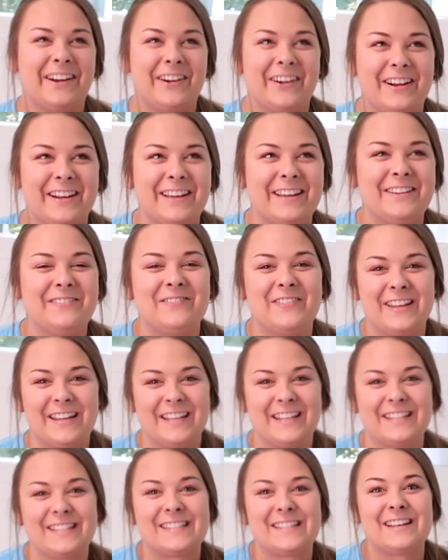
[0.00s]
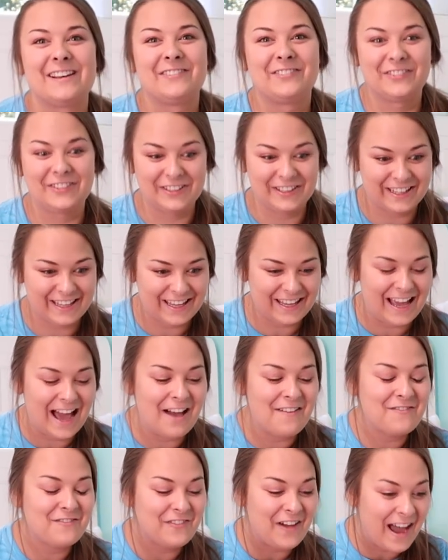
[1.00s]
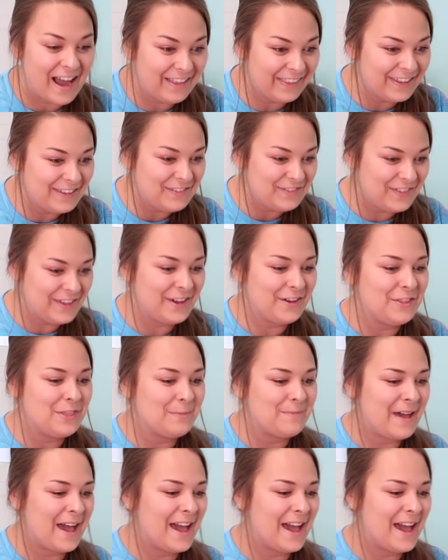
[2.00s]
30 minutes of looking. I finally found the